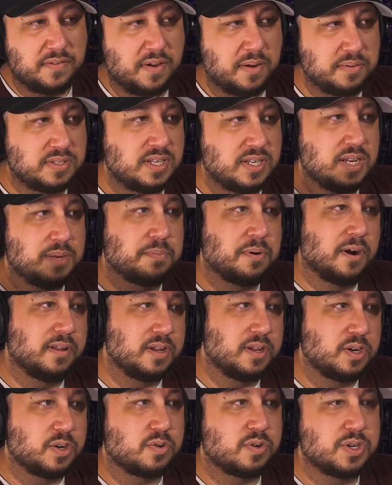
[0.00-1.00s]
I would say
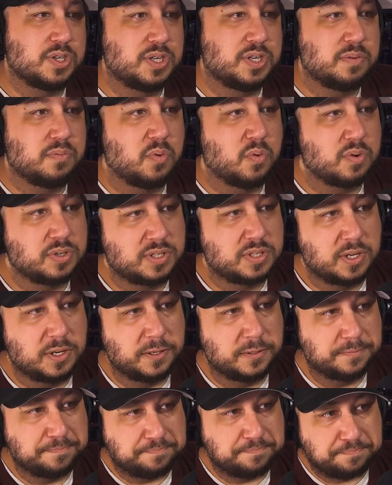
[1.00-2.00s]
probably a Christian more
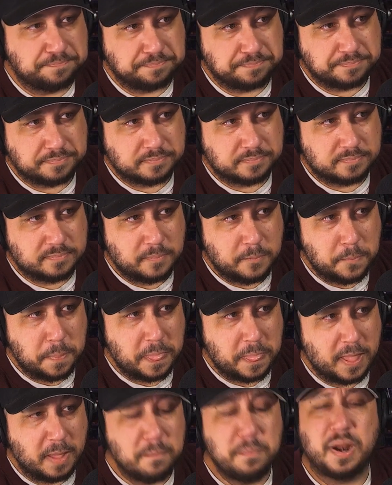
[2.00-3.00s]
so,
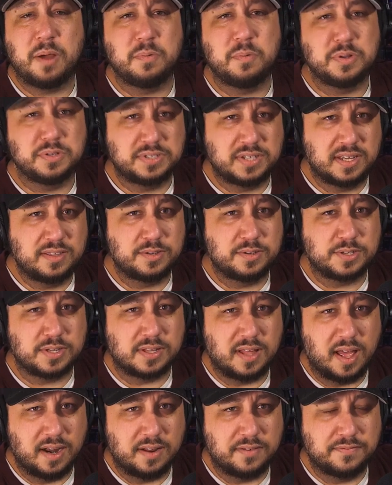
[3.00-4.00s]
but I will say there's a
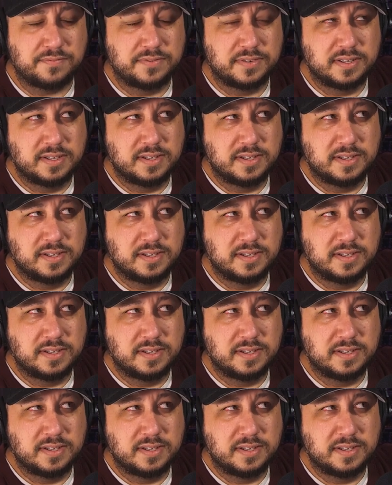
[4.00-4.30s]
lot of